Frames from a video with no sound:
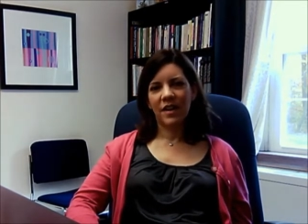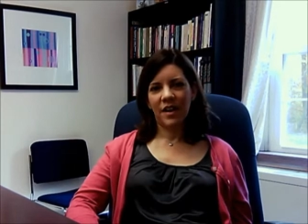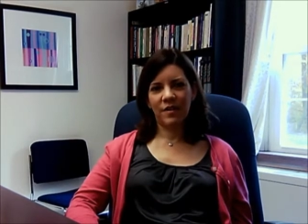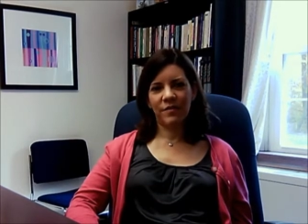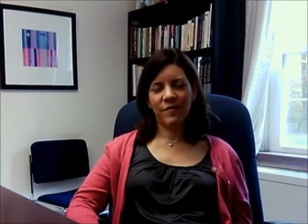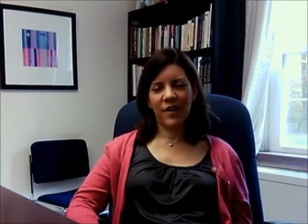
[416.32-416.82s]

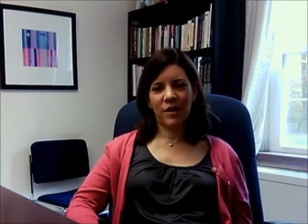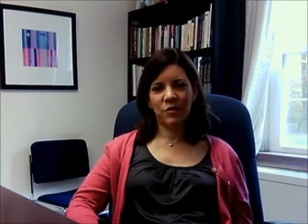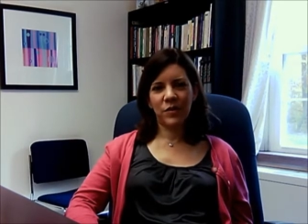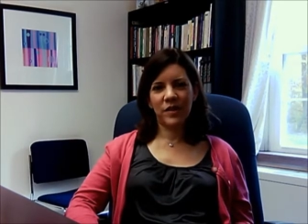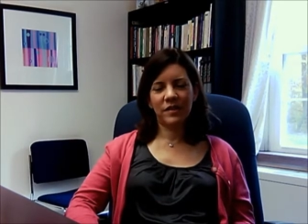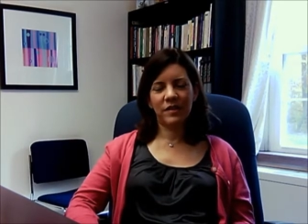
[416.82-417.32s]
and
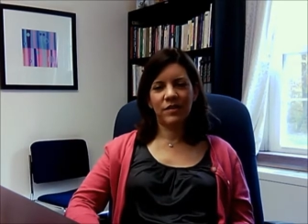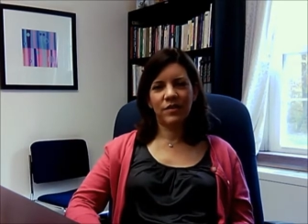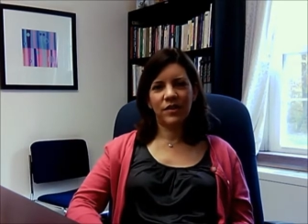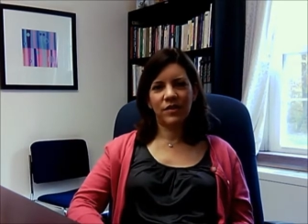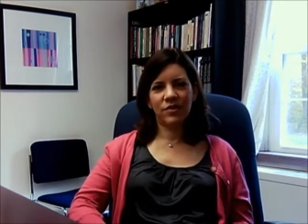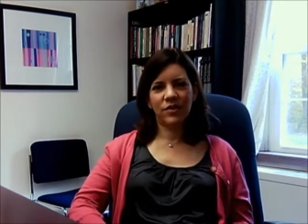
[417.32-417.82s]
found ways to do
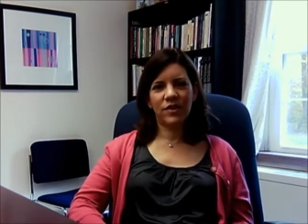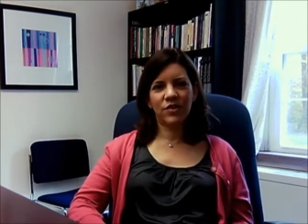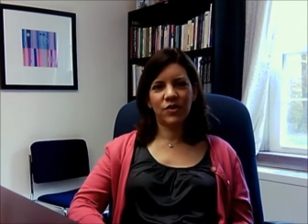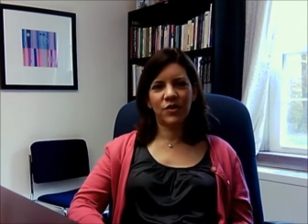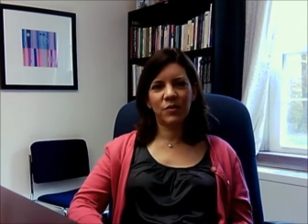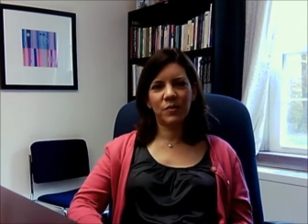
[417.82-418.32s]

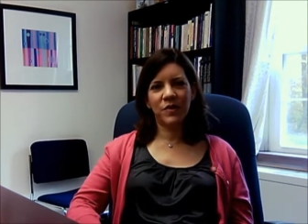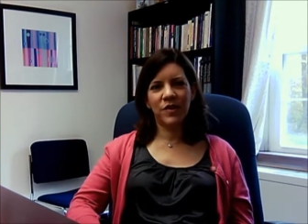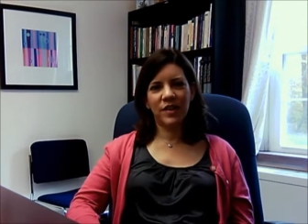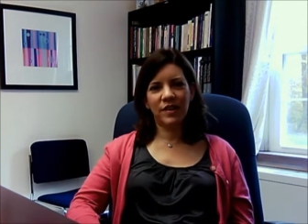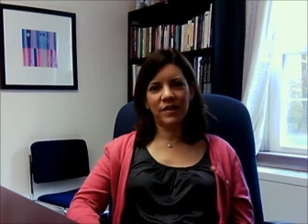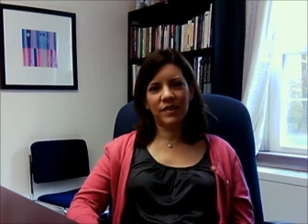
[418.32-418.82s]
dissertations with
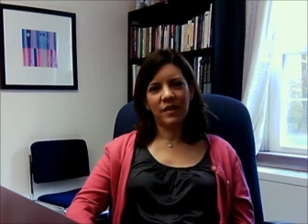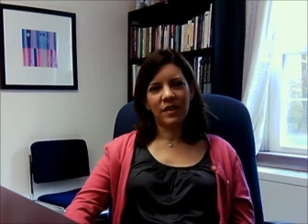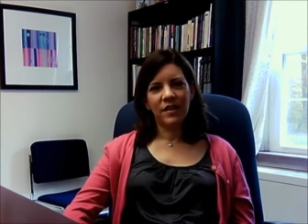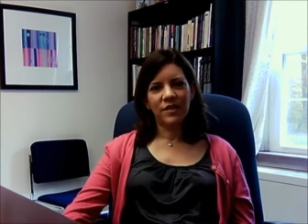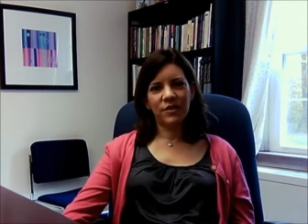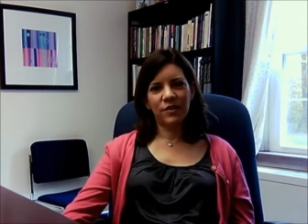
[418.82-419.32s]
these.
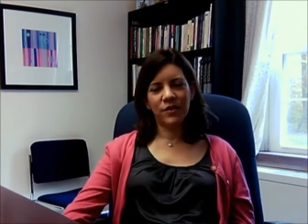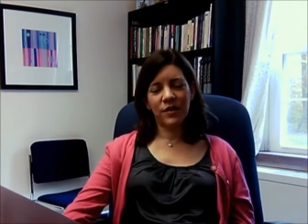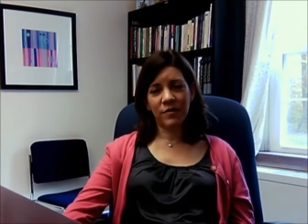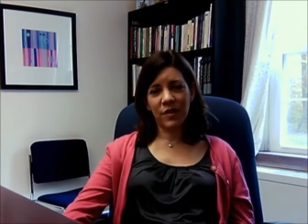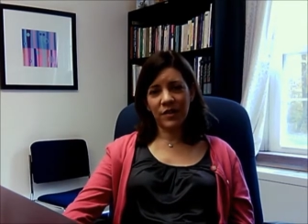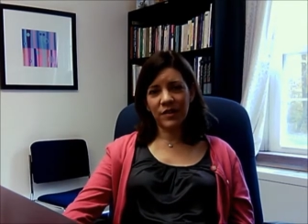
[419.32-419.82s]
Students
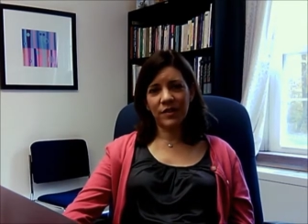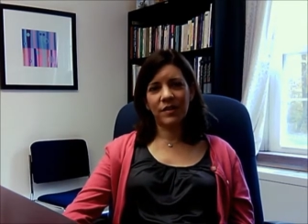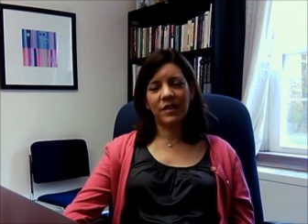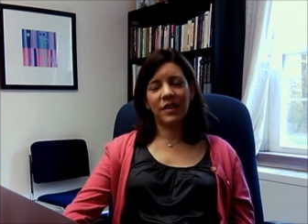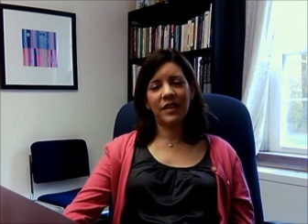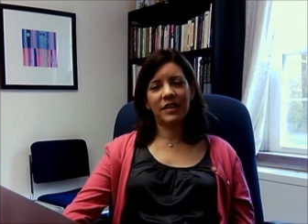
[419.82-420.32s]
have also
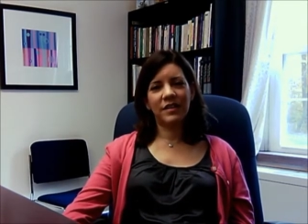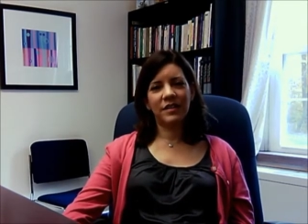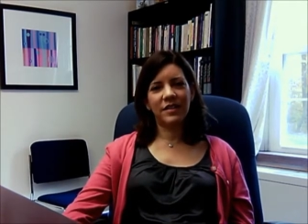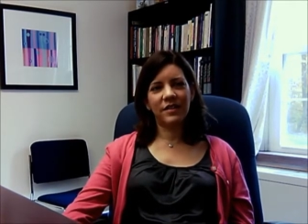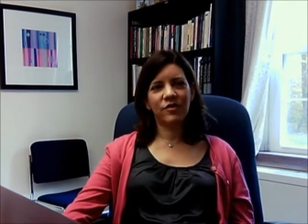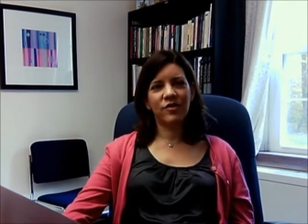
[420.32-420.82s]
collected
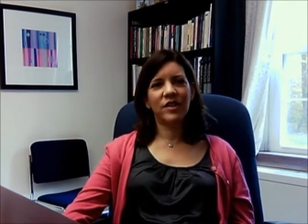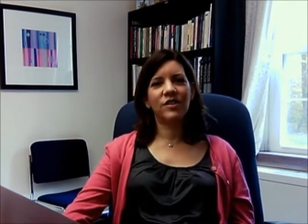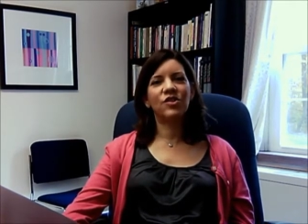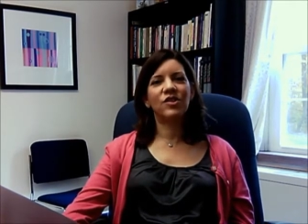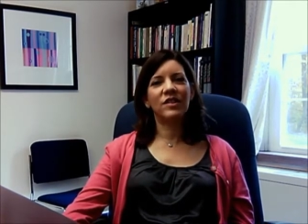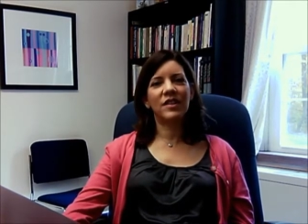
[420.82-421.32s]

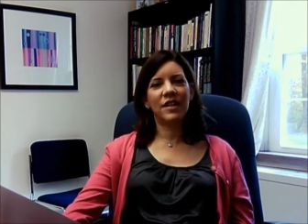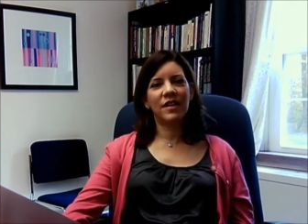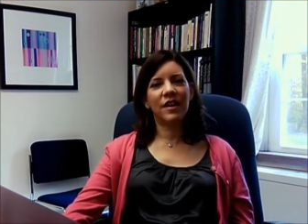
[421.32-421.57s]
dissertation data